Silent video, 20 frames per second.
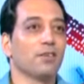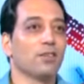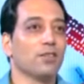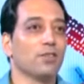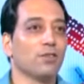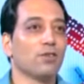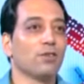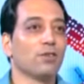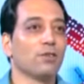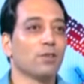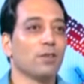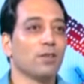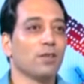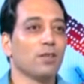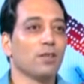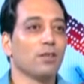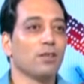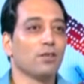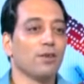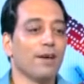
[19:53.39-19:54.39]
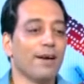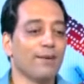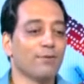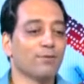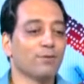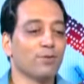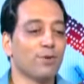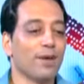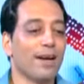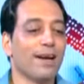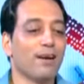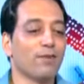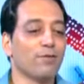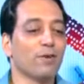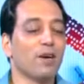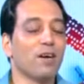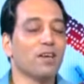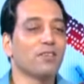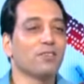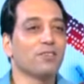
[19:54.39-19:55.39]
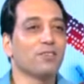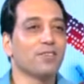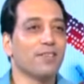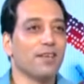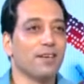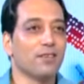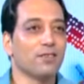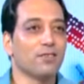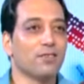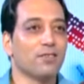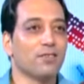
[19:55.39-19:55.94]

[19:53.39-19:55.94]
You know, you have to have other talents.